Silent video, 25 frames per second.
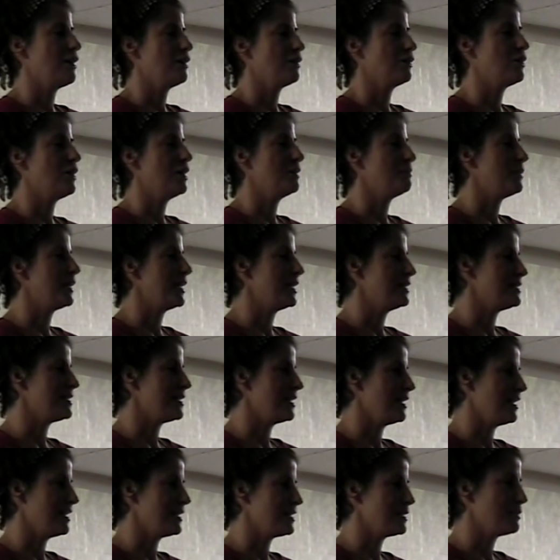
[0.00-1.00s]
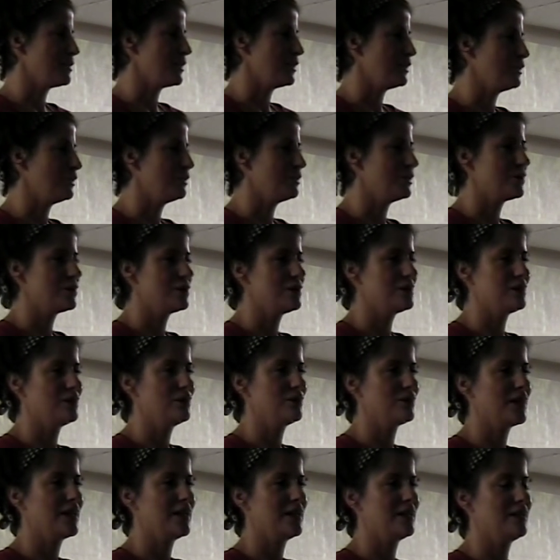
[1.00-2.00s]
called Panzi Hospital, which is
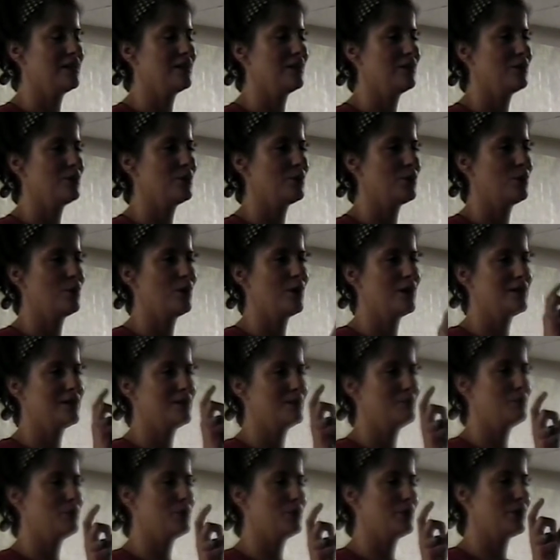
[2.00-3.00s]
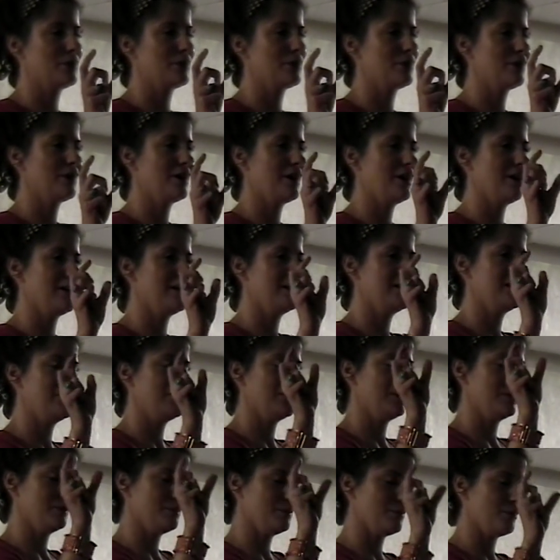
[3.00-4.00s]
located on the Rwandan border in
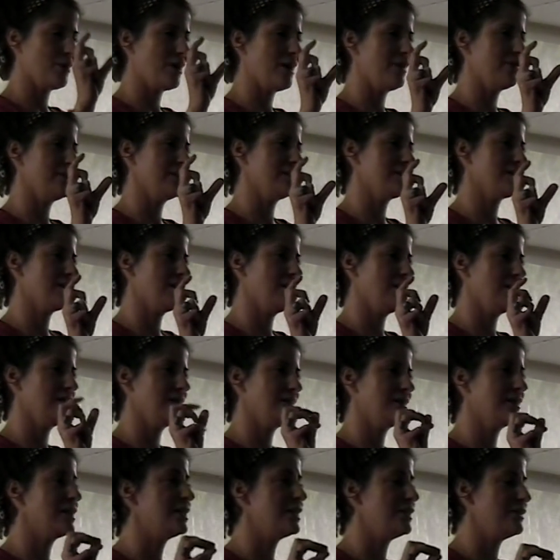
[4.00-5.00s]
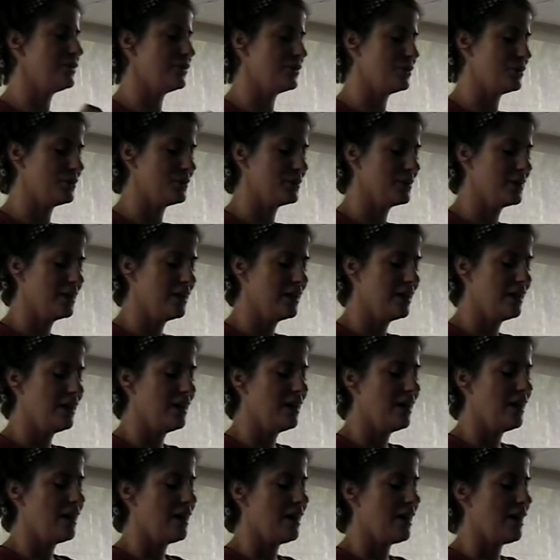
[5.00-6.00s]
a province called Kivu.
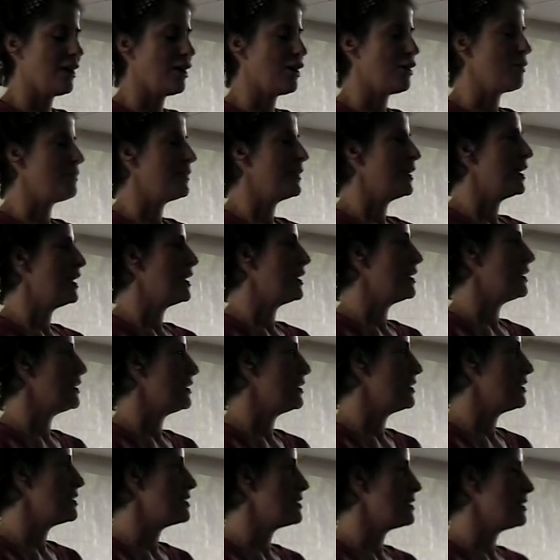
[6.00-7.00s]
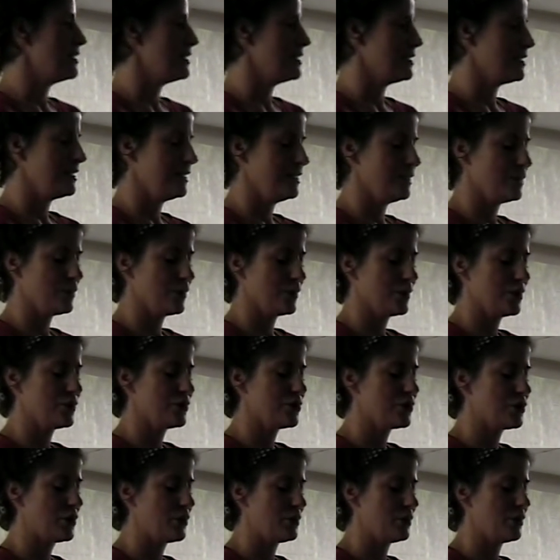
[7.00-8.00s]
And in the scenes we're going to
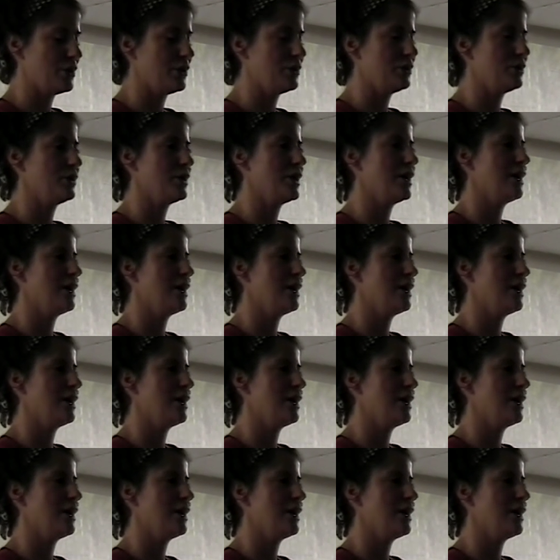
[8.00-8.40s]
show you,